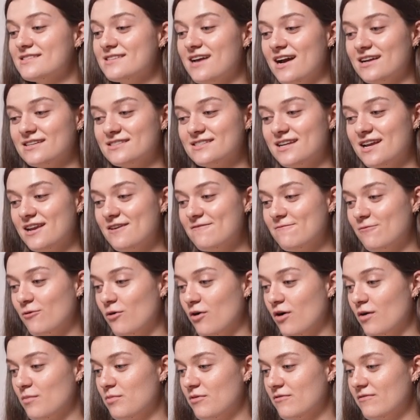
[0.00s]

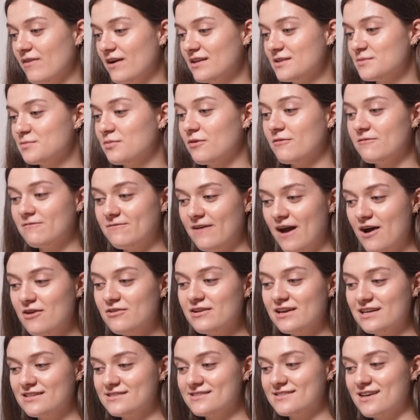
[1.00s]
1984 provides profound
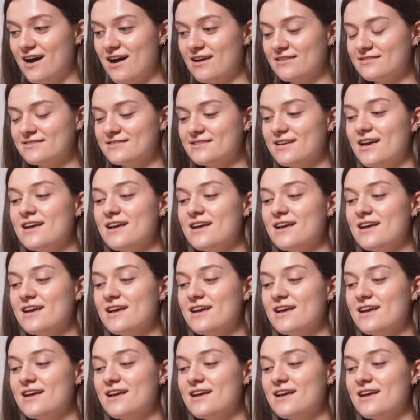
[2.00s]
insights